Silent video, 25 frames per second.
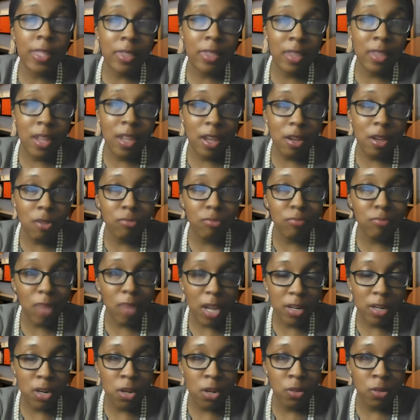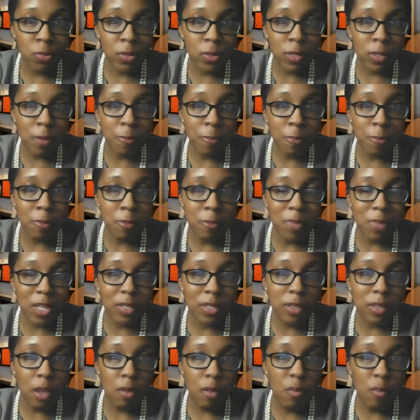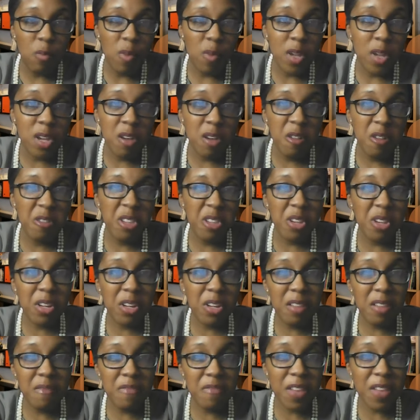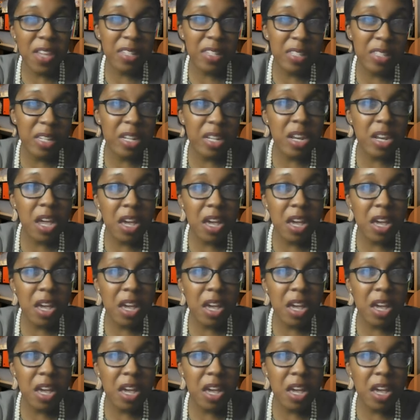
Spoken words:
Now, I know some people may say, well, you can invest in